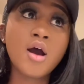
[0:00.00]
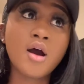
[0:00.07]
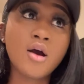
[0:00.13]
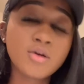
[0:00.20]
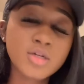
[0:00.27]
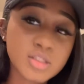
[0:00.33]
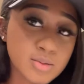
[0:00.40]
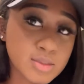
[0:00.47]

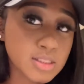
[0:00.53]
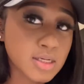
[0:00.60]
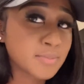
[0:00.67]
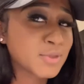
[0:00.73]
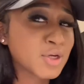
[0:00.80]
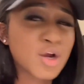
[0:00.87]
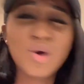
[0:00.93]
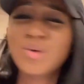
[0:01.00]
Otis was up
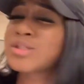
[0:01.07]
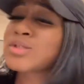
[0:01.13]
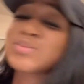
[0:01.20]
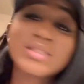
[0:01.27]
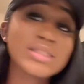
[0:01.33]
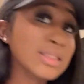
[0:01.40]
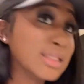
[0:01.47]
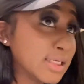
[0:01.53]
there. Otis
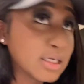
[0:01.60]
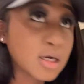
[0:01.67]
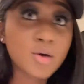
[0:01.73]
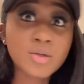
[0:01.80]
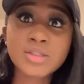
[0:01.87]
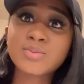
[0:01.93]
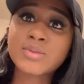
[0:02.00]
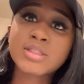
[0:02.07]
was lit.
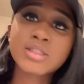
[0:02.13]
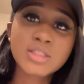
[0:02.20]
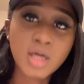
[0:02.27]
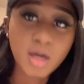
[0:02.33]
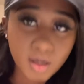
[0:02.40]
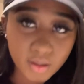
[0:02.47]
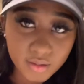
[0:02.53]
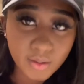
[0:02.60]
Otis was
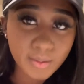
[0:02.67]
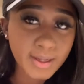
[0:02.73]
turned.